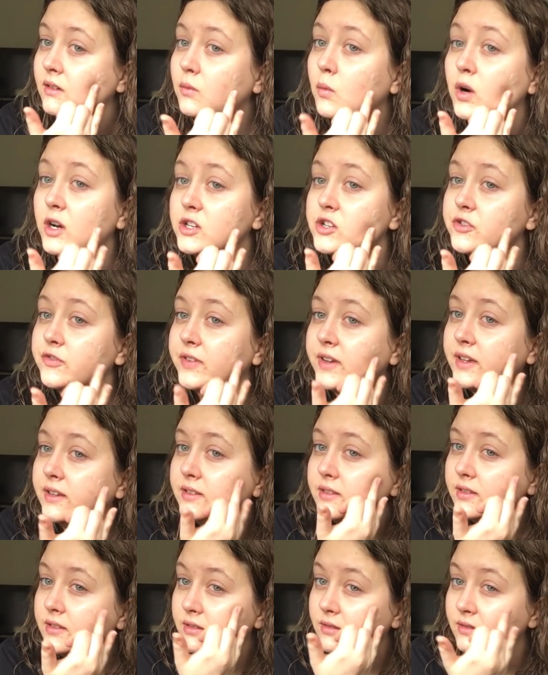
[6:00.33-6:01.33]
wash your
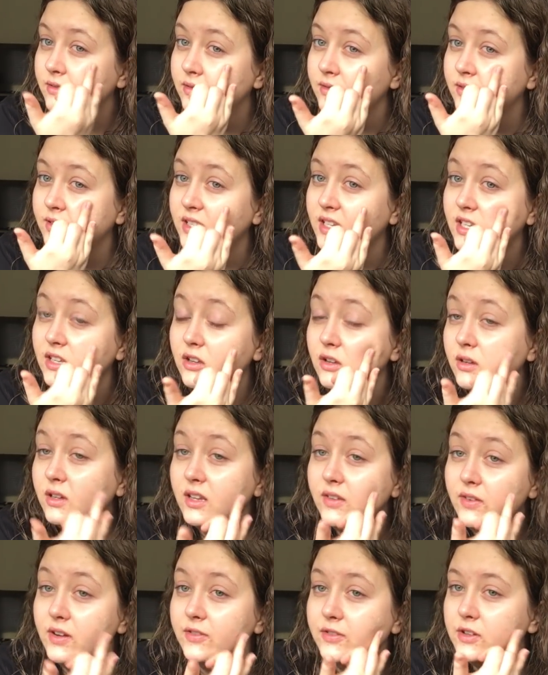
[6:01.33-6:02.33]
face.
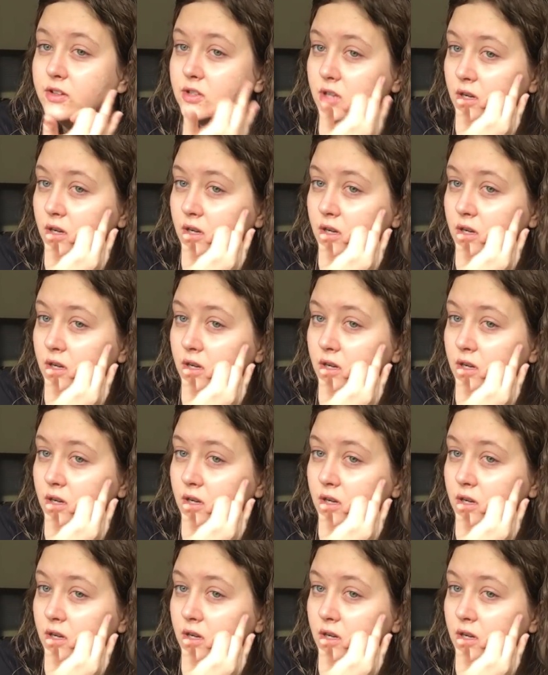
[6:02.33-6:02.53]
Even if you